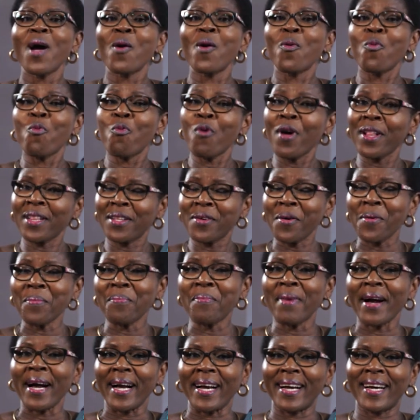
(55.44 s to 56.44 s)

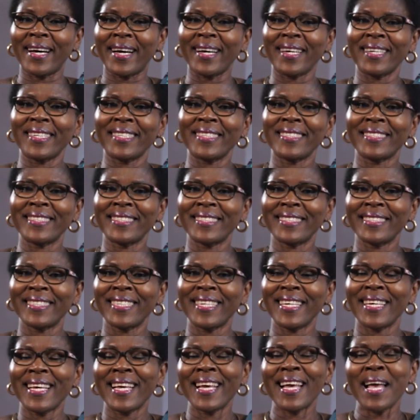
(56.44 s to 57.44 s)
Welcome back.
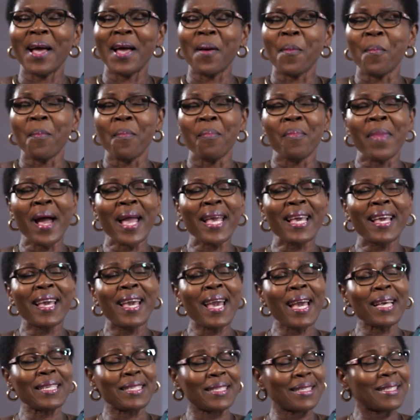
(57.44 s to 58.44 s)
My
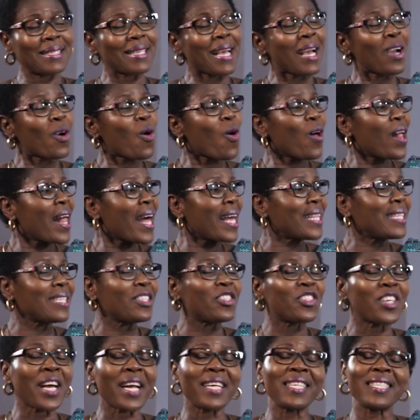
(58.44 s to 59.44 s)
guest, I call her the
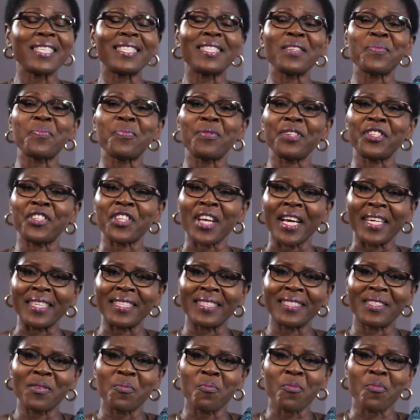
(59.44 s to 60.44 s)
charity preacher,
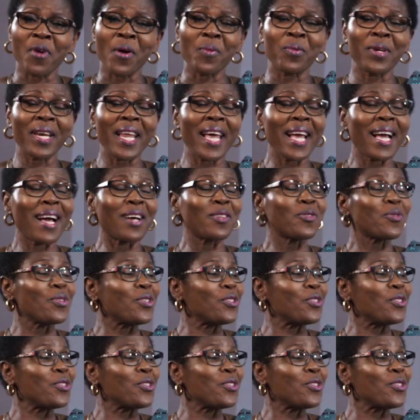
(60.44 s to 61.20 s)
but I would like her to